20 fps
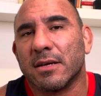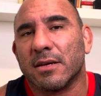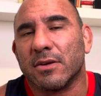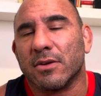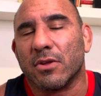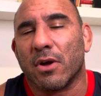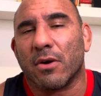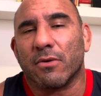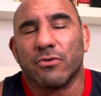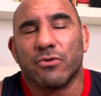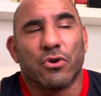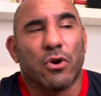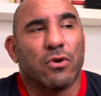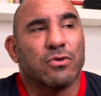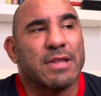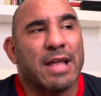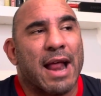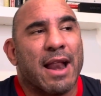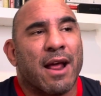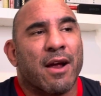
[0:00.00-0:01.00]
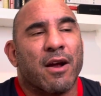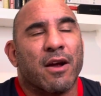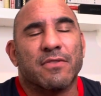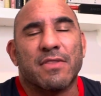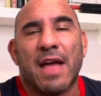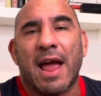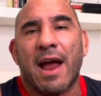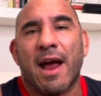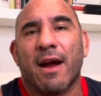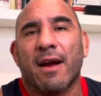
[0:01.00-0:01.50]
No, Joe Danaher
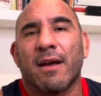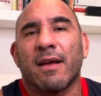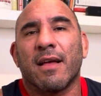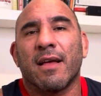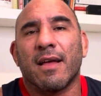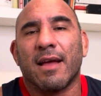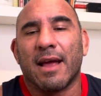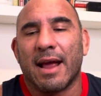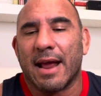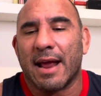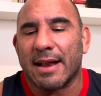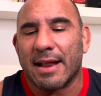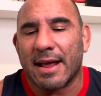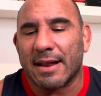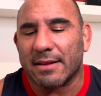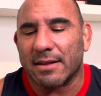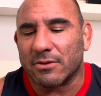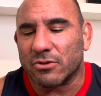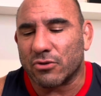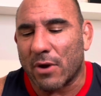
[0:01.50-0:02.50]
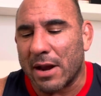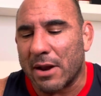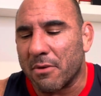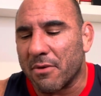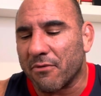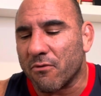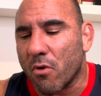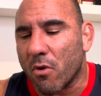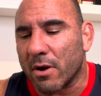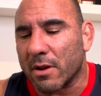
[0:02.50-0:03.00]
there, and training
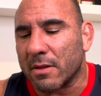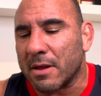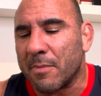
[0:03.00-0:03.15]
with Gordon,